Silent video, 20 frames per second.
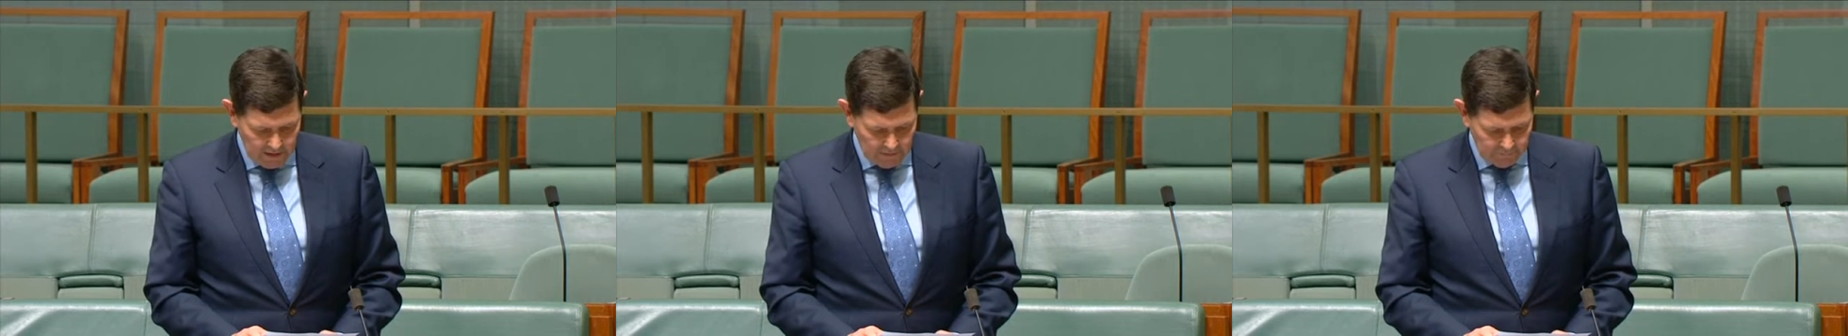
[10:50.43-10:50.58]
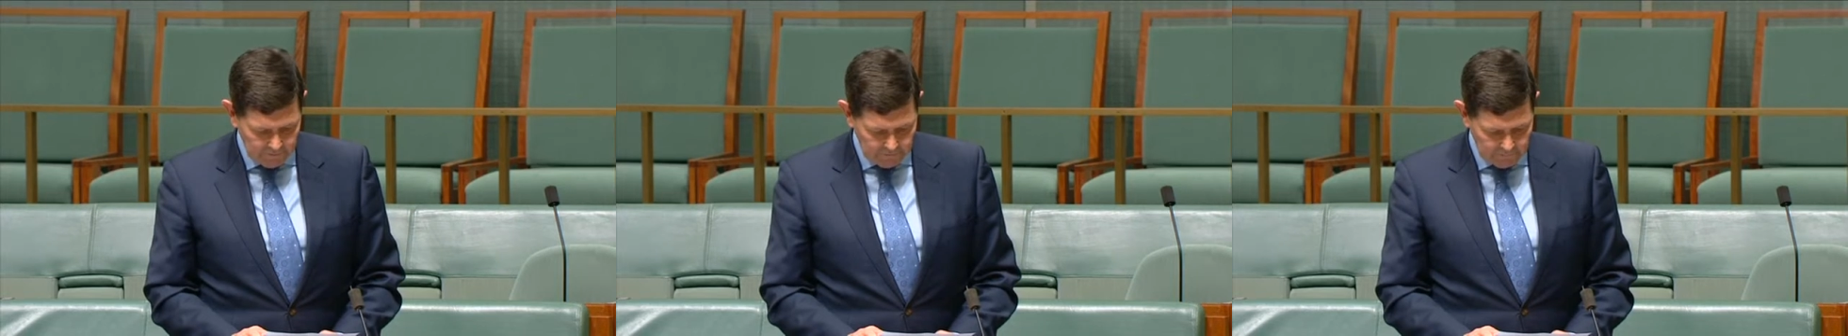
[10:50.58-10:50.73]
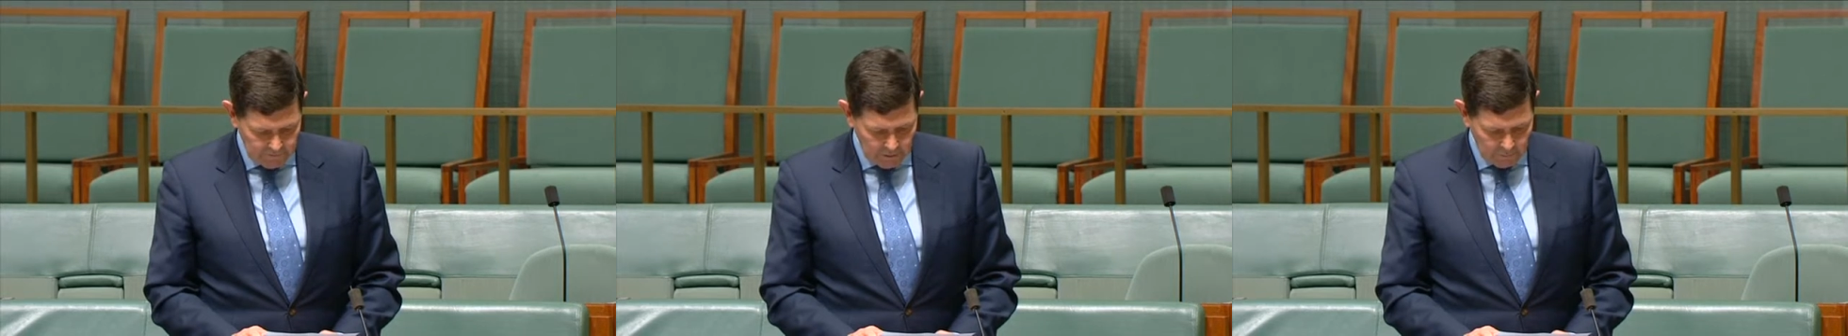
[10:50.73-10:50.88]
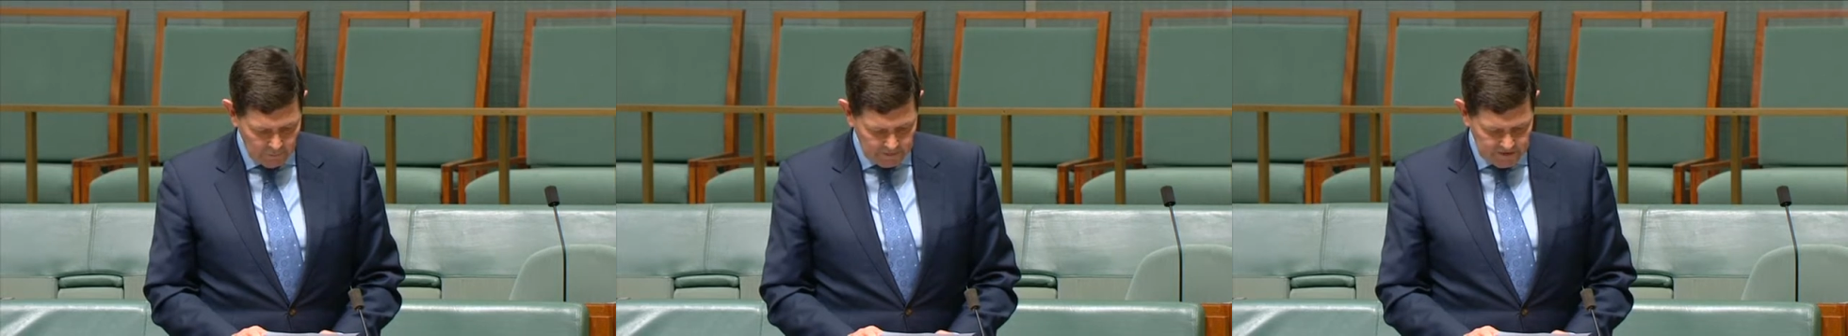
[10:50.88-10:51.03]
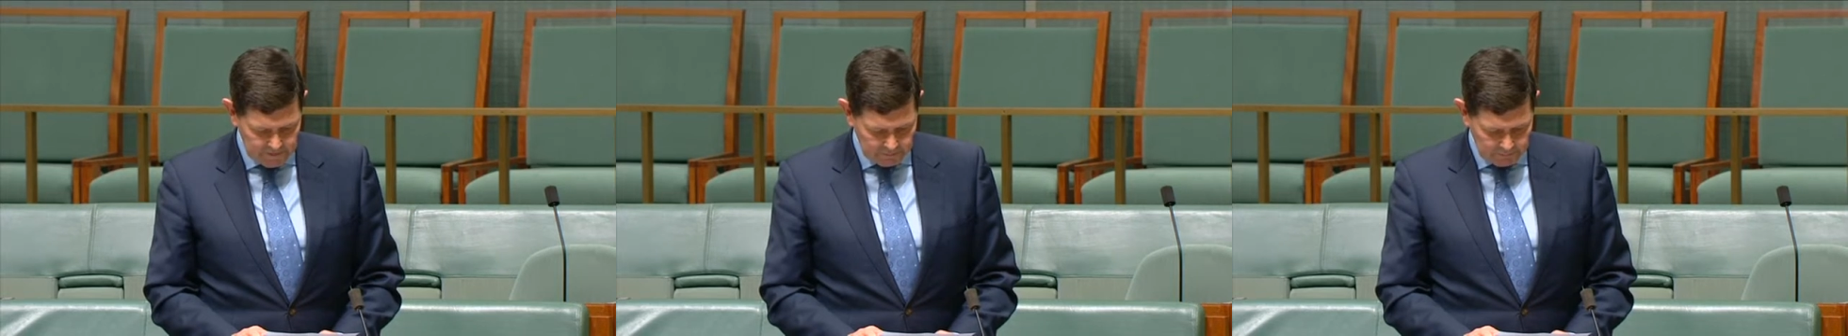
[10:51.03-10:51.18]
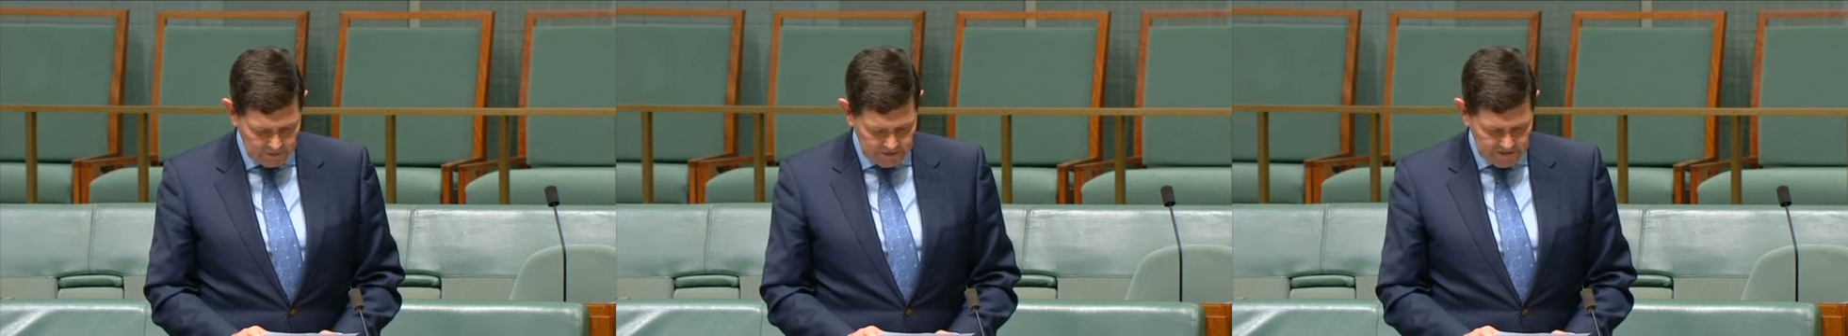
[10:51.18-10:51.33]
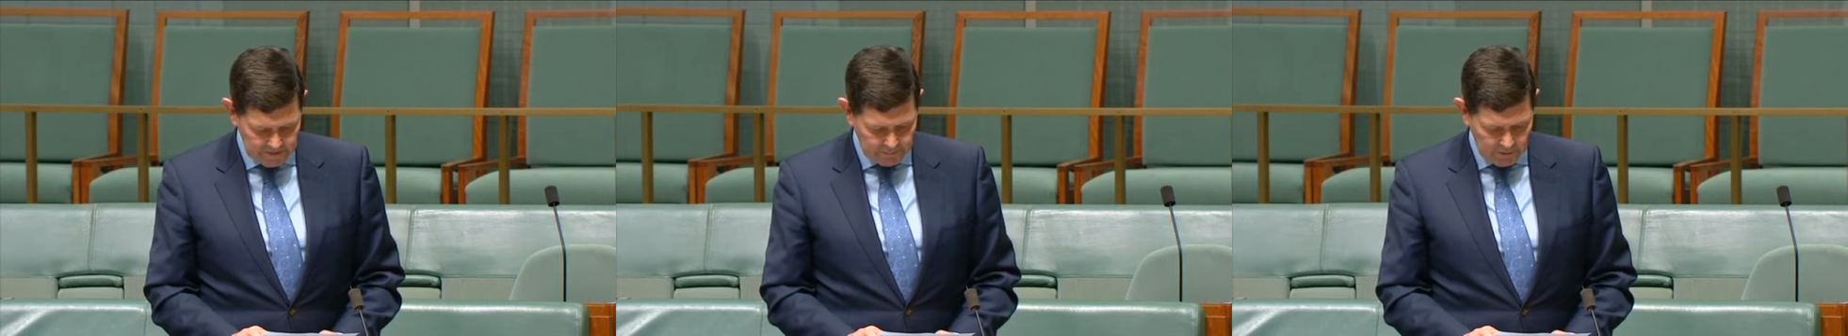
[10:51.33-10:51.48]
of the view
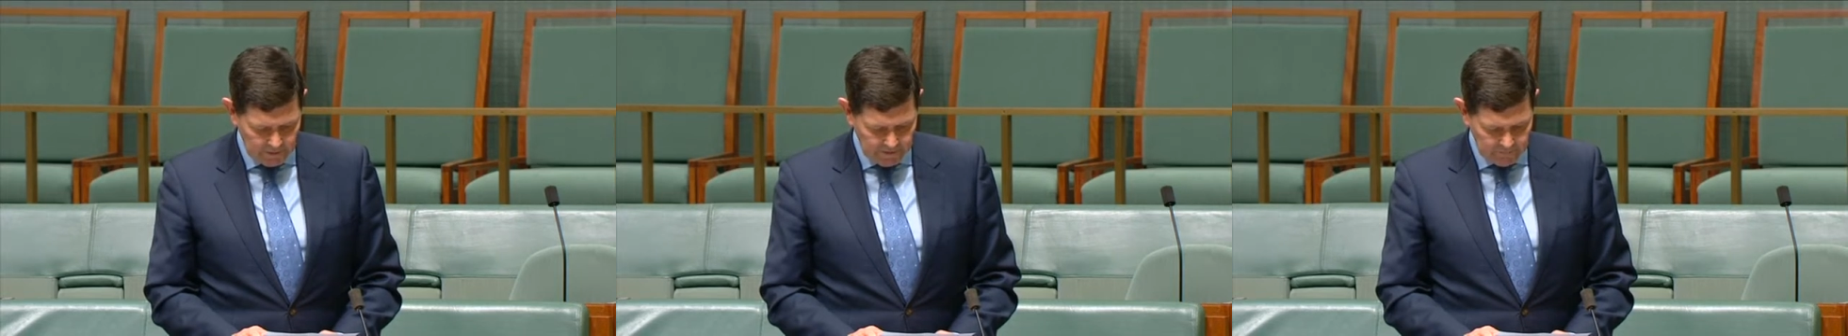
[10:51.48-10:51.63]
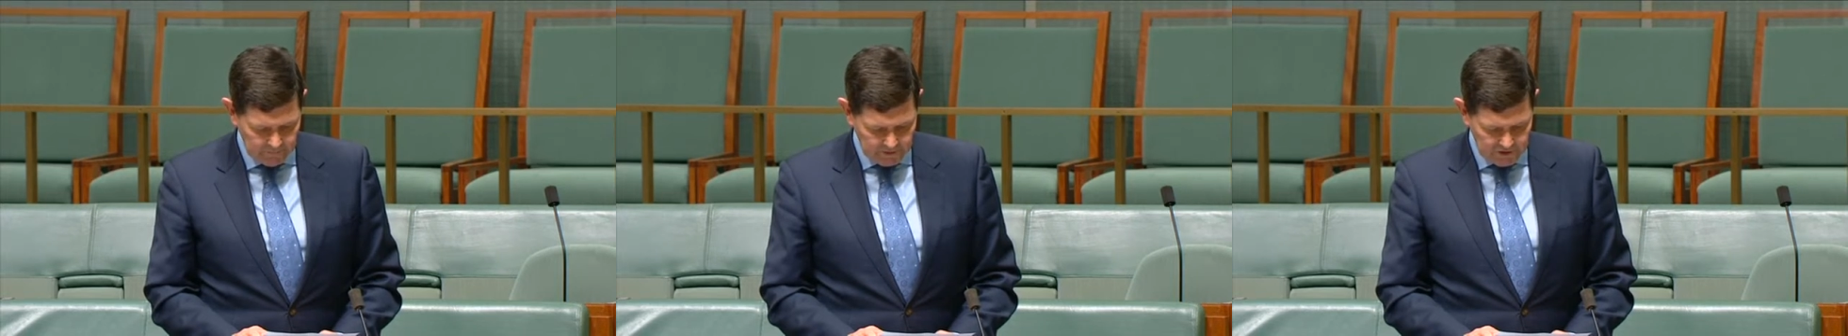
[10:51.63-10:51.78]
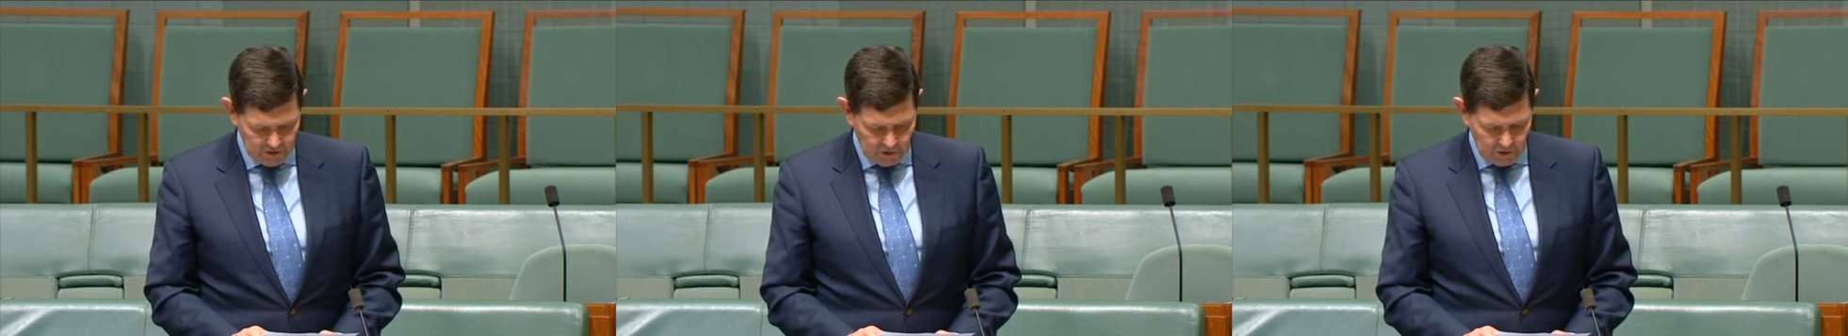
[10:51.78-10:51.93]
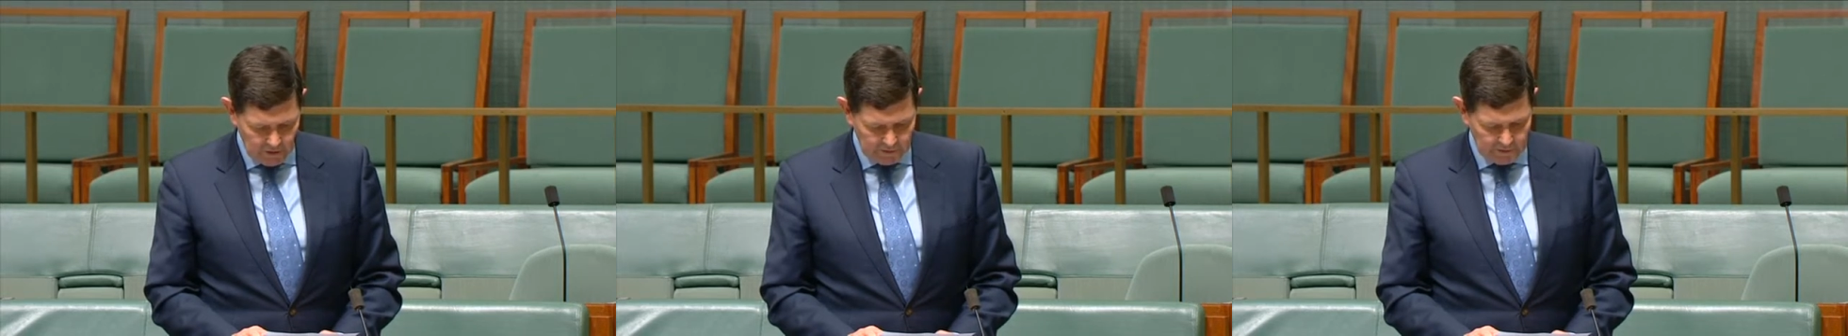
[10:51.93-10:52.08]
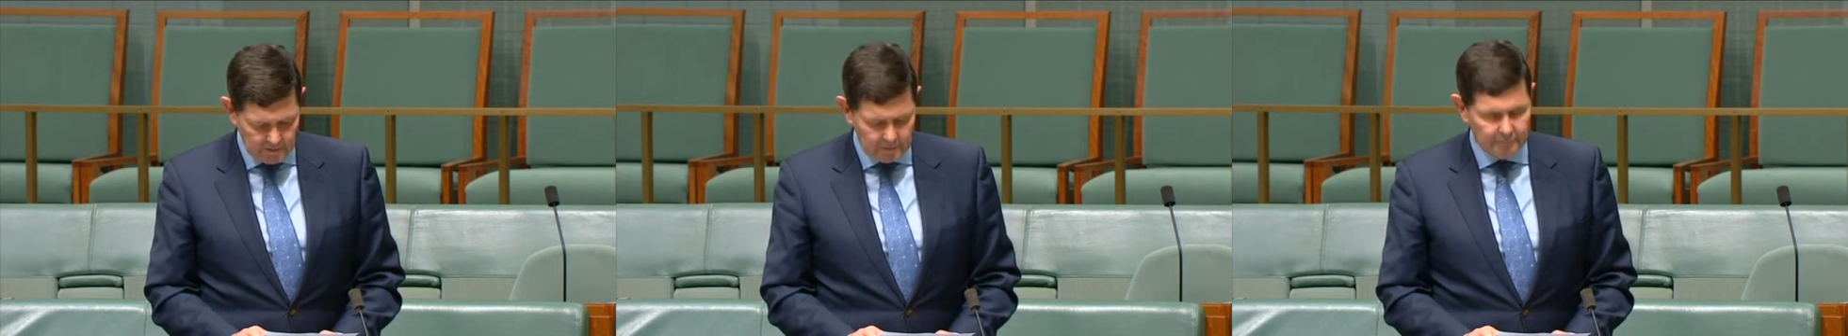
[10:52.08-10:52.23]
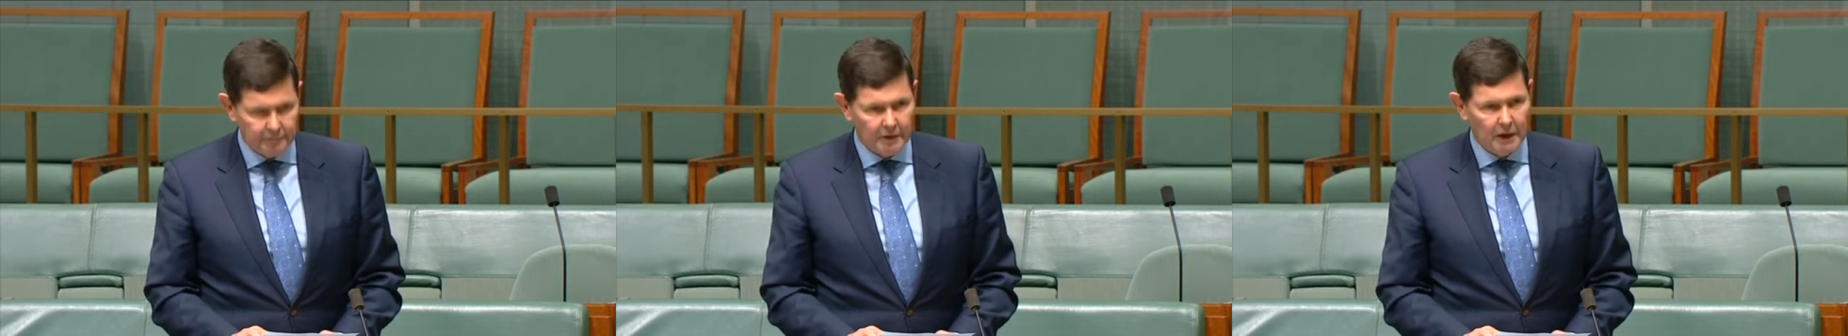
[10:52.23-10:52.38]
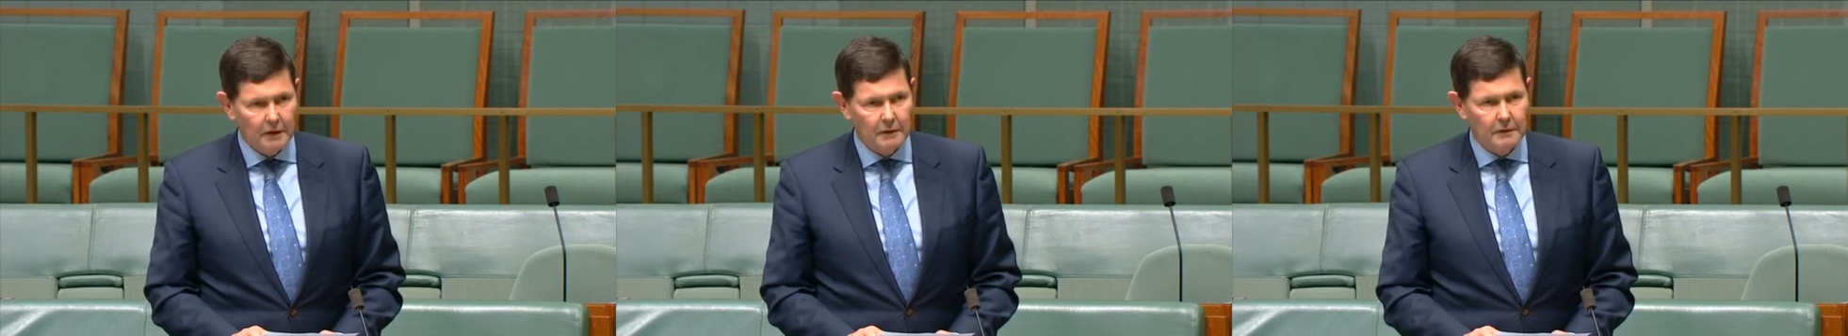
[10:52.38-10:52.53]
expressed by the majority
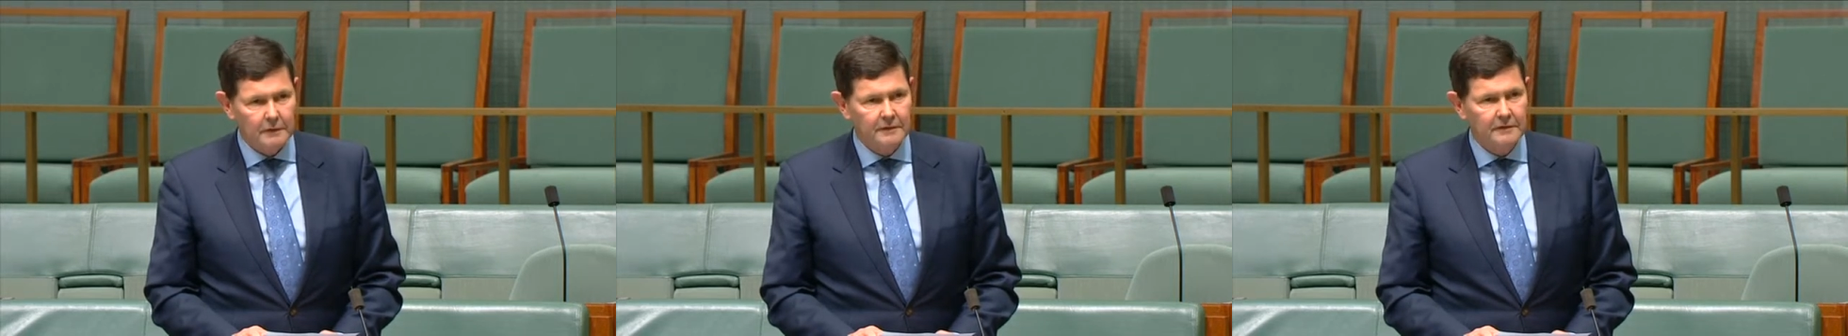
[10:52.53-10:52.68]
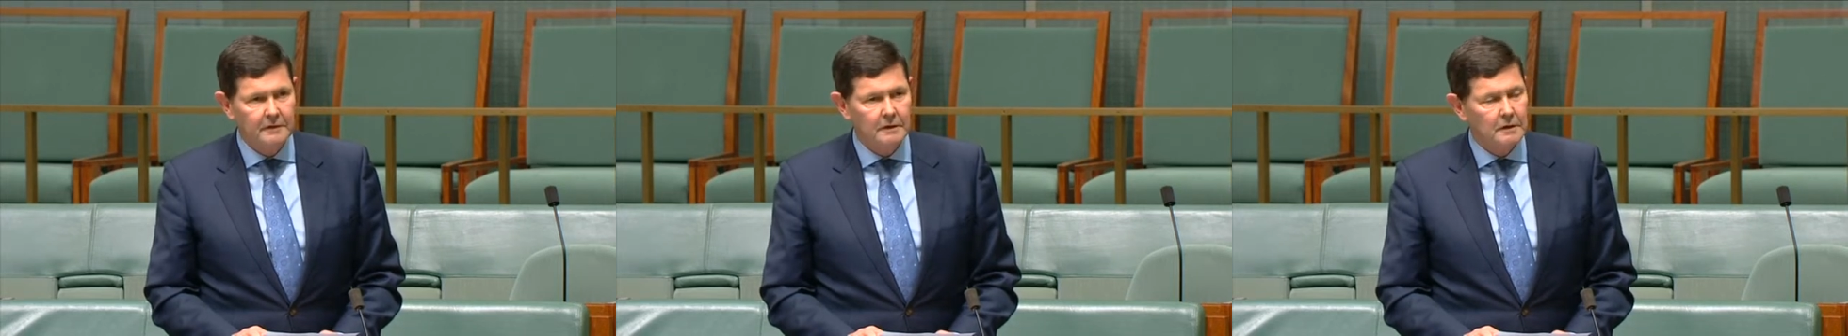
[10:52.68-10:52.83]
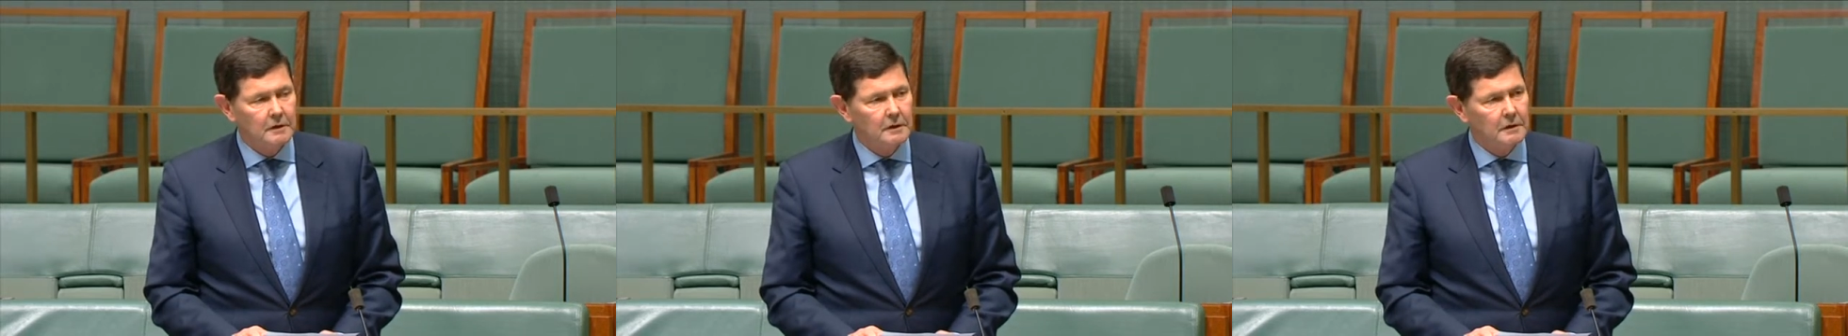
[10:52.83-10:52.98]
of those